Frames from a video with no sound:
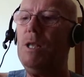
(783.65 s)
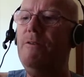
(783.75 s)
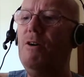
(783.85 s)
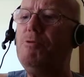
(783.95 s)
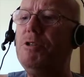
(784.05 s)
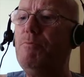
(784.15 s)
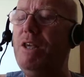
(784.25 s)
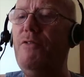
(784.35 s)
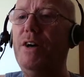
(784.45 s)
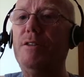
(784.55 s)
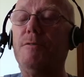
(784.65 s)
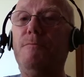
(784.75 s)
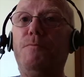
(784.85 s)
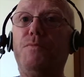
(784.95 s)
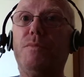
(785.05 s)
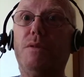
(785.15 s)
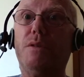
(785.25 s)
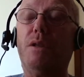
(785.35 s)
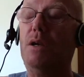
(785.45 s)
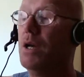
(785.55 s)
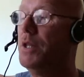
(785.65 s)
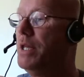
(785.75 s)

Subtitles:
If I put the big fan on, I